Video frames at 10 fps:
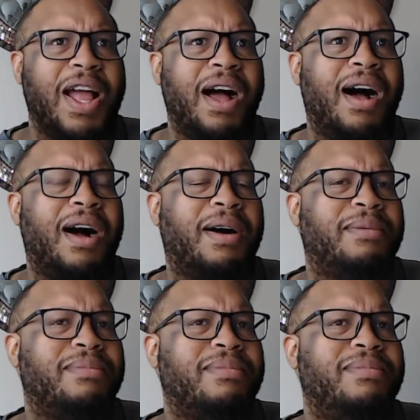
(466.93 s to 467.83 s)

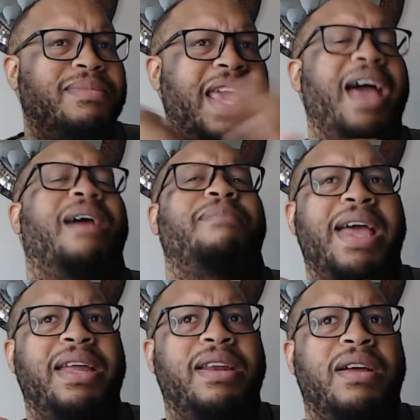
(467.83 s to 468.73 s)
um, yeah,
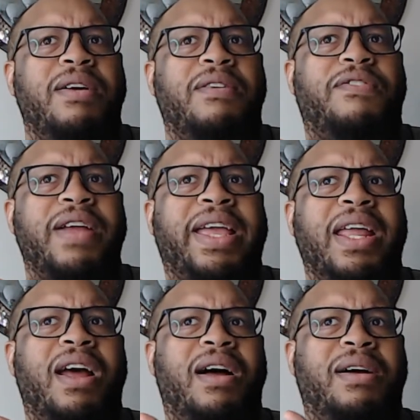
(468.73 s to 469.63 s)
man.
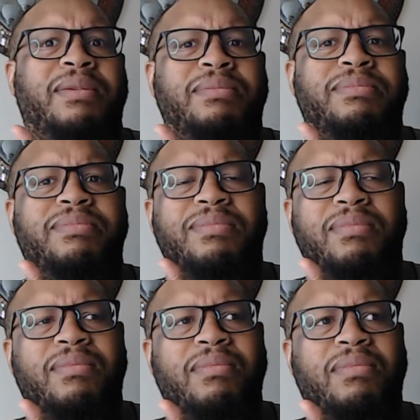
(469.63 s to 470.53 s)
Freaking um
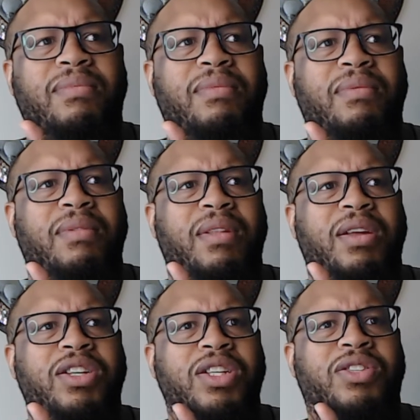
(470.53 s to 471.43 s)

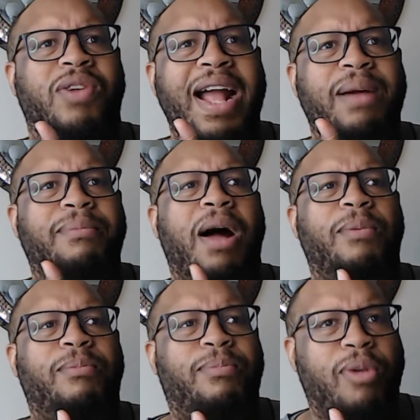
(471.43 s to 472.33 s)
Dragon Ball
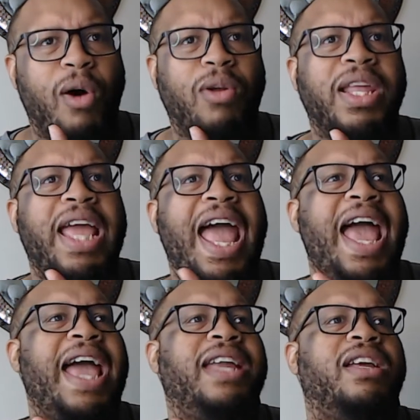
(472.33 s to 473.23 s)
Broly
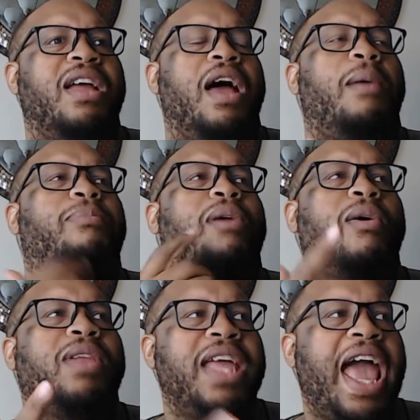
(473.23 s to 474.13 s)
had
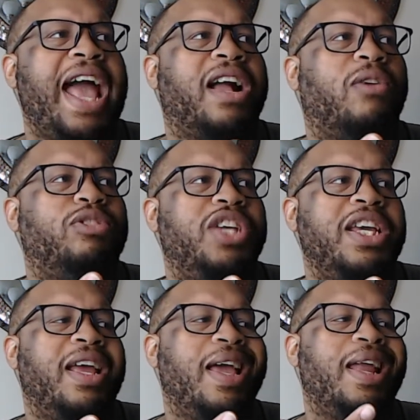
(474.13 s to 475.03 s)
Broly had
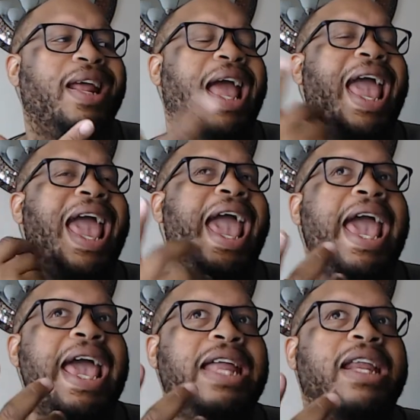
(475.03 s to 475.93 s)
Gogeta in it,
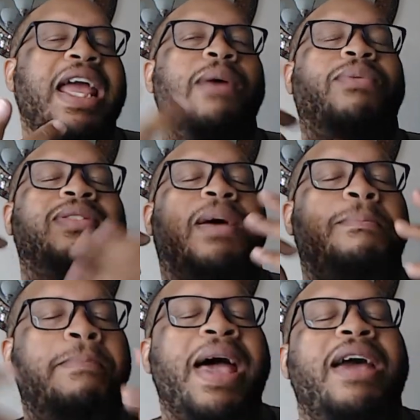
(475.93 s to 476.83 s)
and it was a
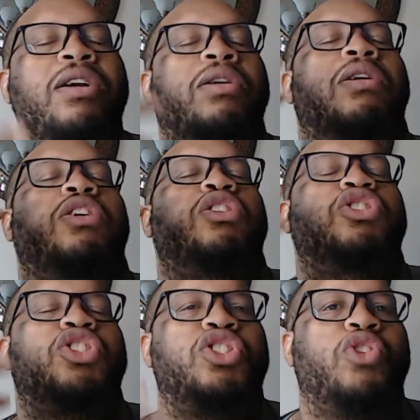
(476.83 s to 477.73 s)
better
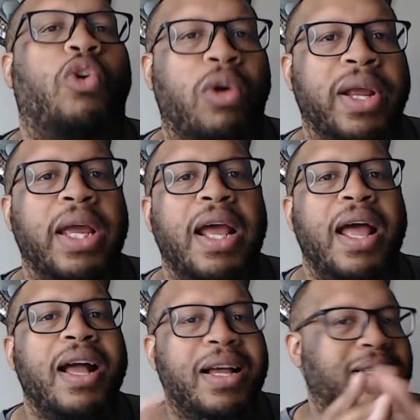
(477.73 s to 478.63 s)
story.
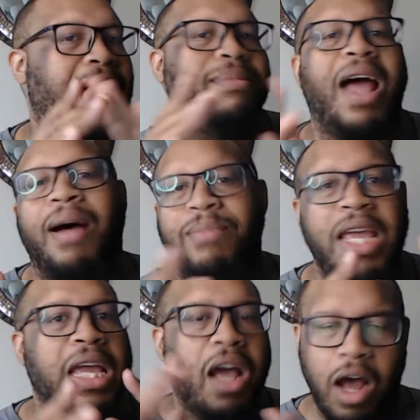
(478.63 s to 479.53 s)
Cause I'm I
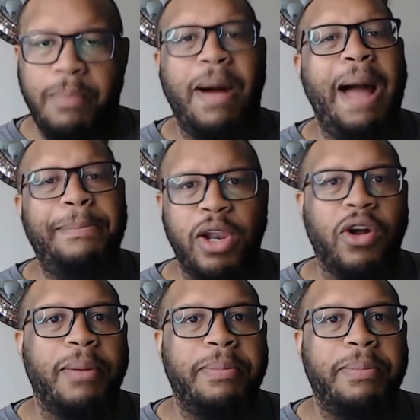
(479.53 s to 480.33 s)
mean, unpopular